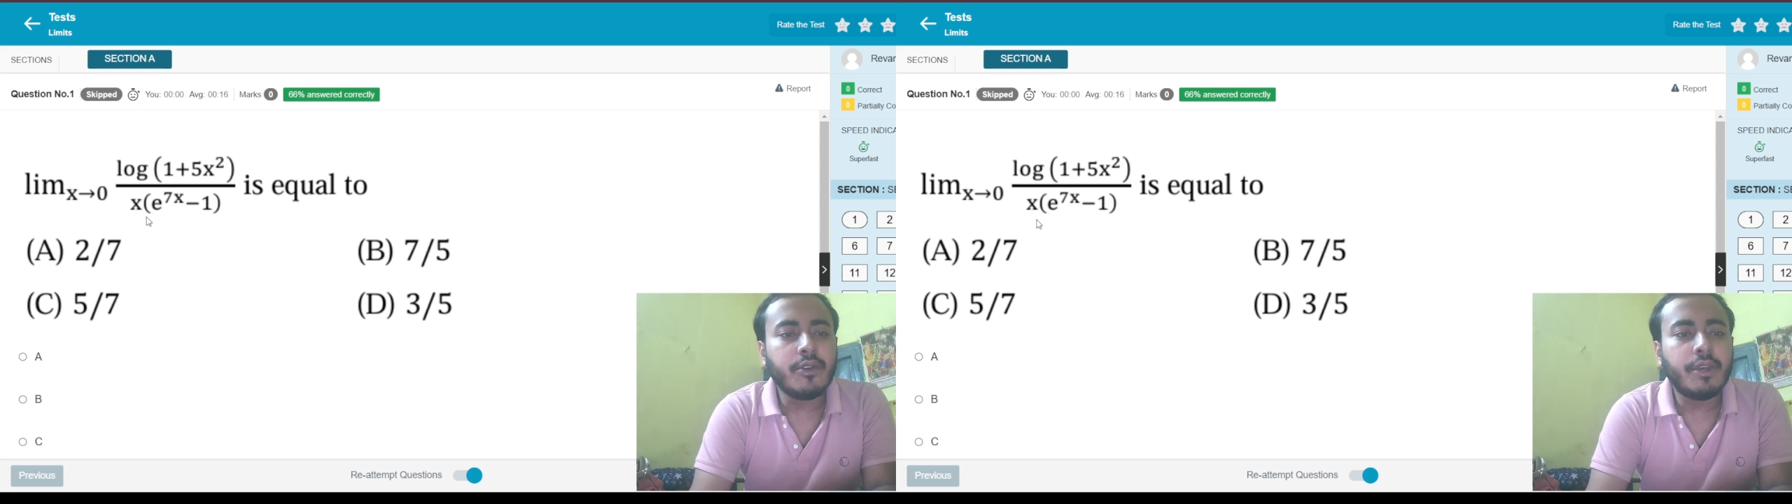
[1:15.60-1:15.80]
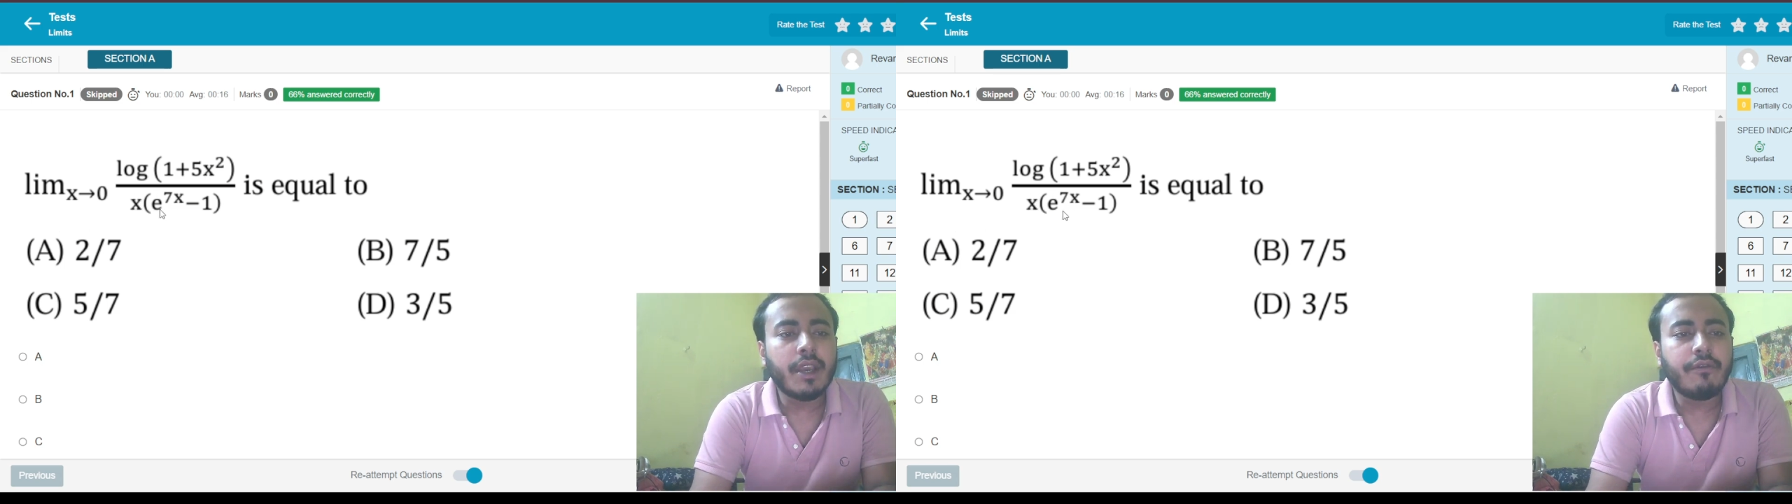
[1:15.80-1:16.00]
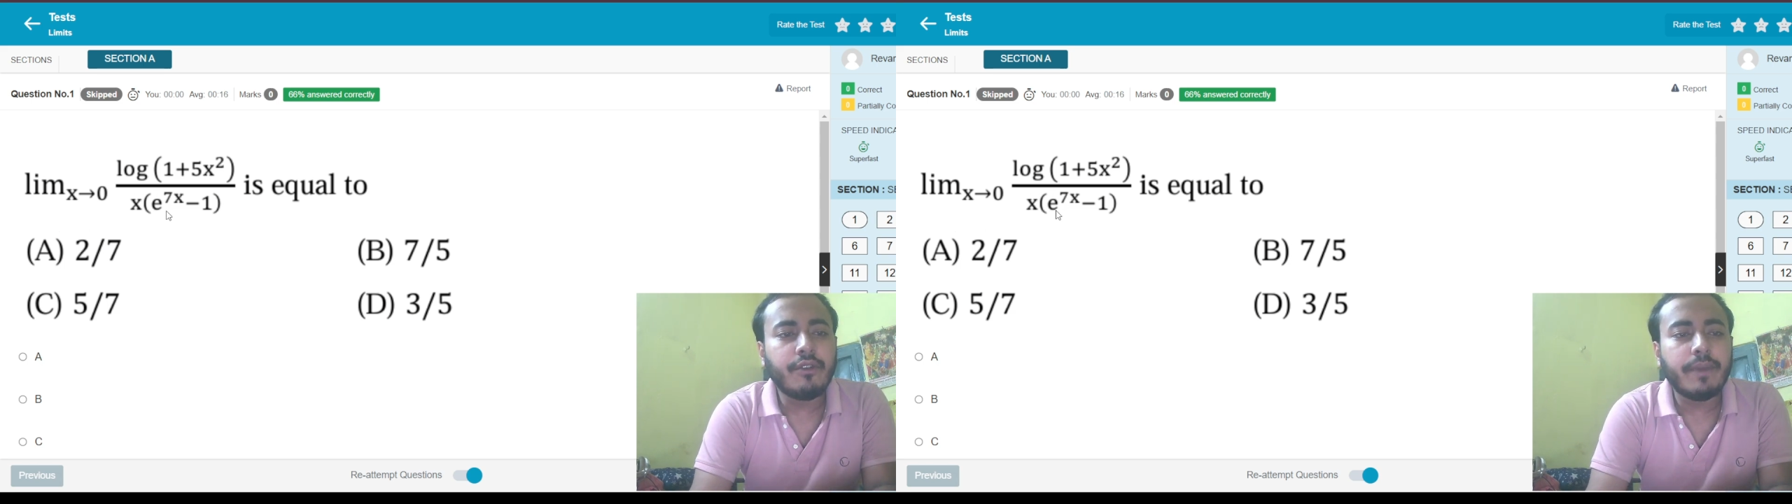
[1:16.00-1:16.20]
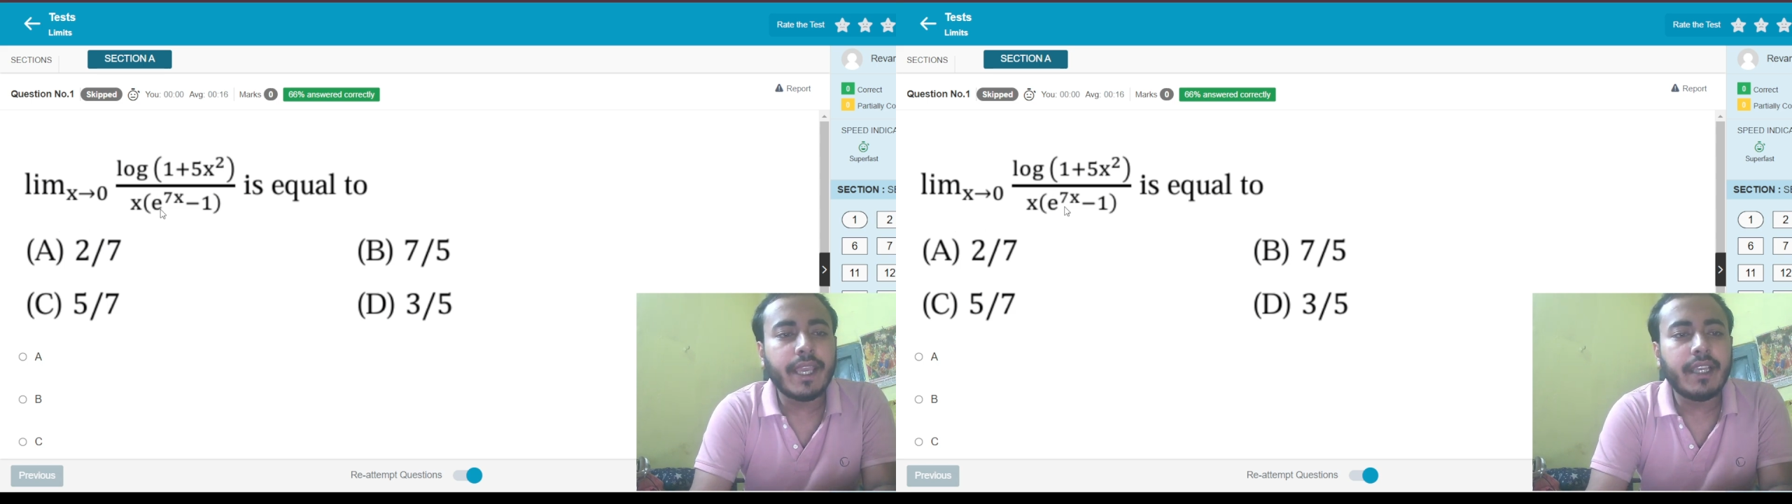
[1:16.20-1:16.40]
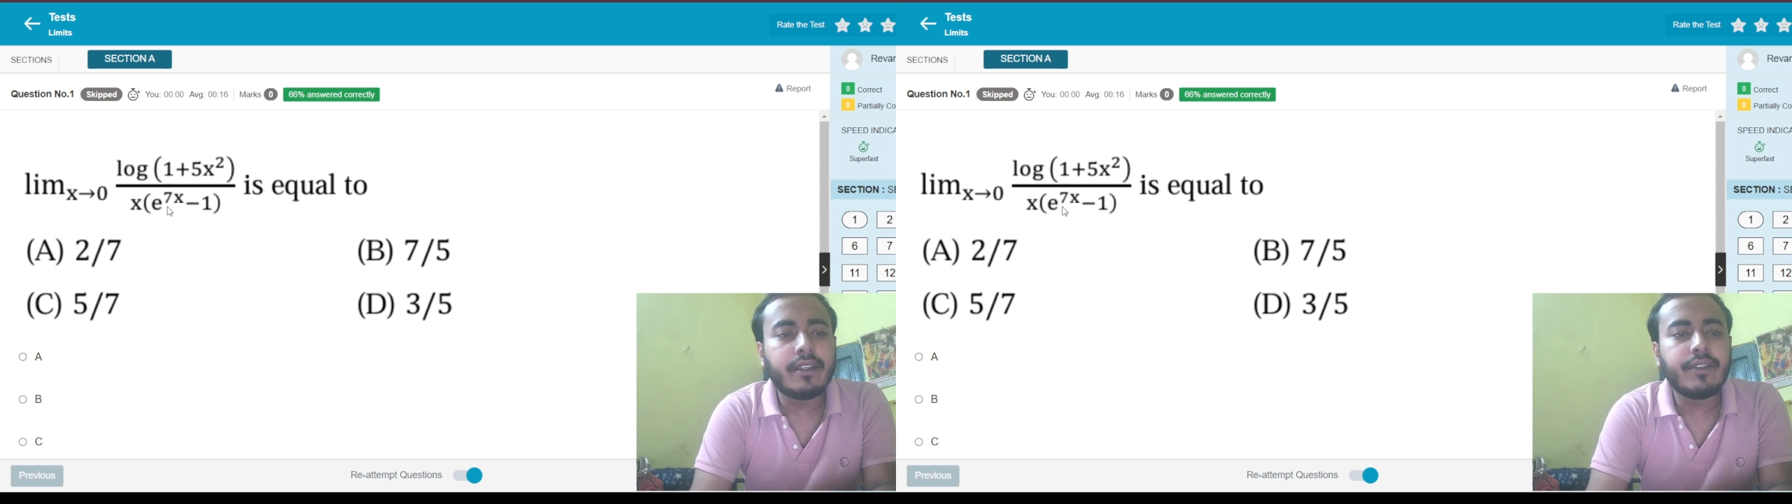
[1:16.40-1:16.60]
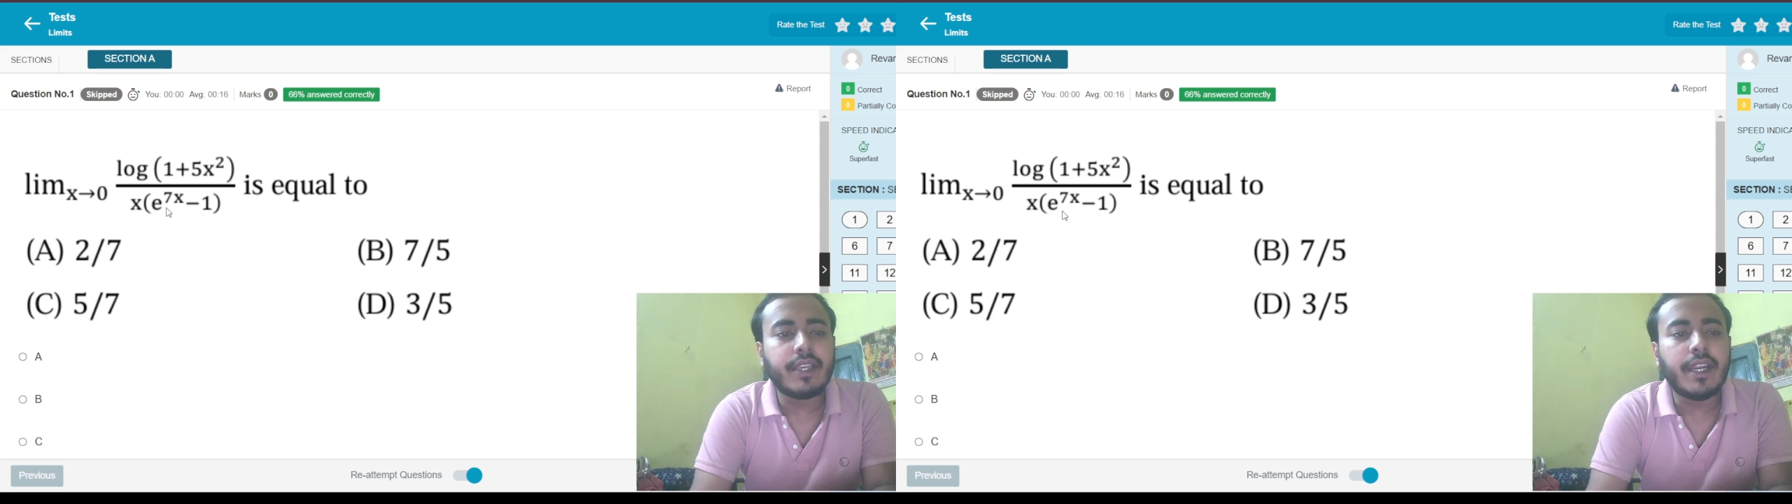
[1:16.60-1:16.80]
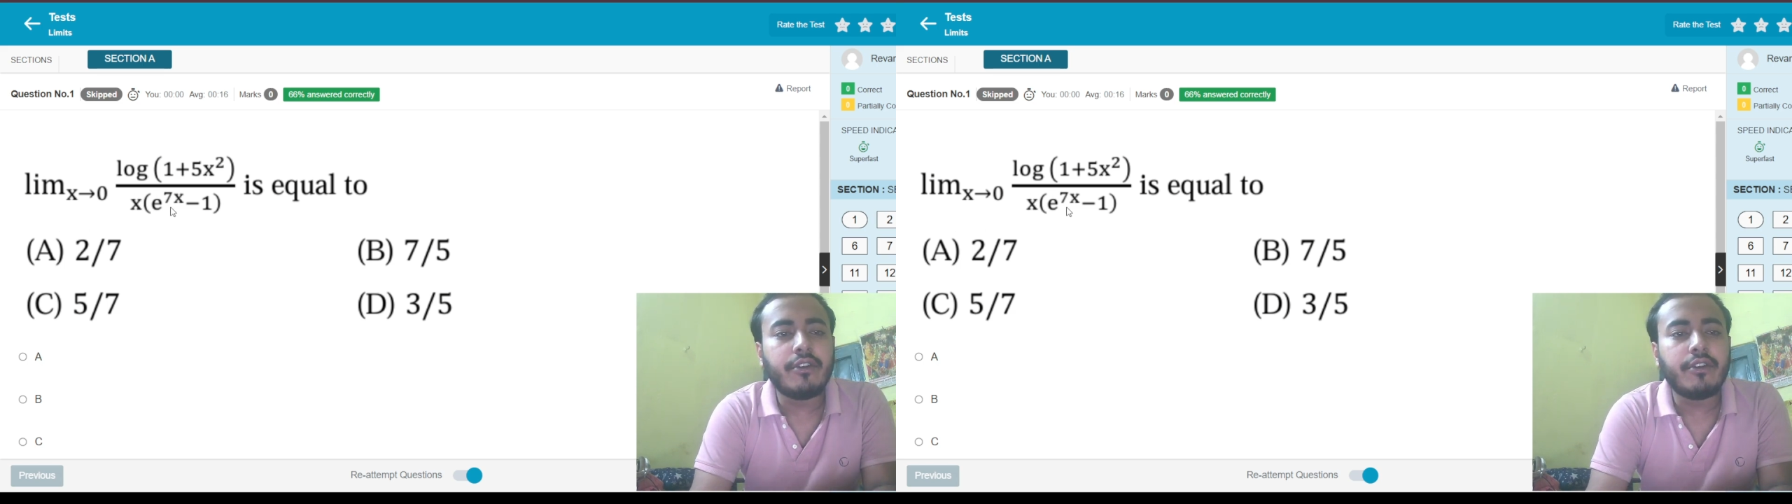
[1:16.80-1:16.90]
So you have to make this